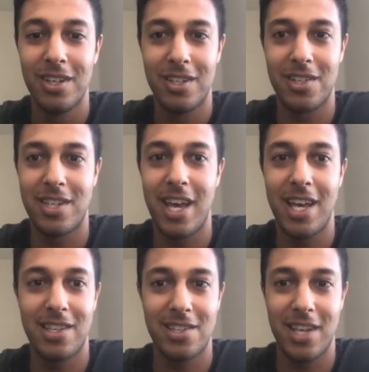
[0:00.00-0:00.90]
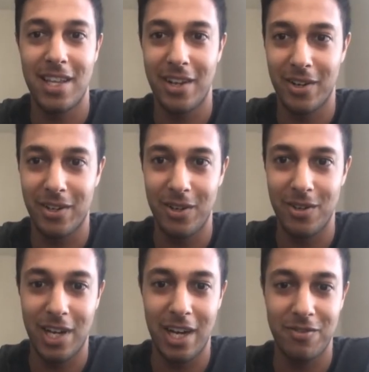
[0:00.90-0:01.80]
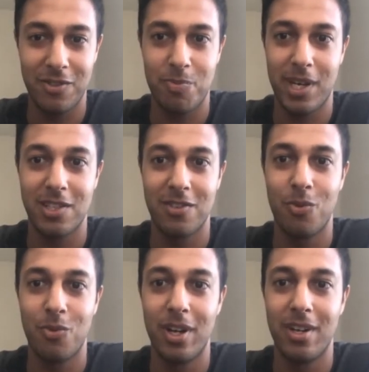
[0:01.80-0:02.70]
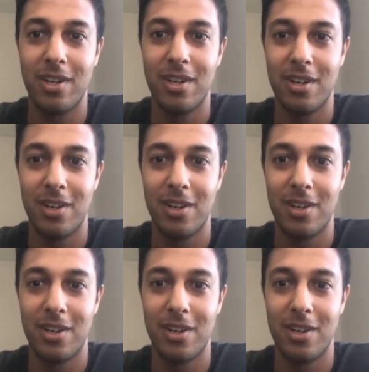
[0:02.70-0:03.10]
to say that you're closed off just because of one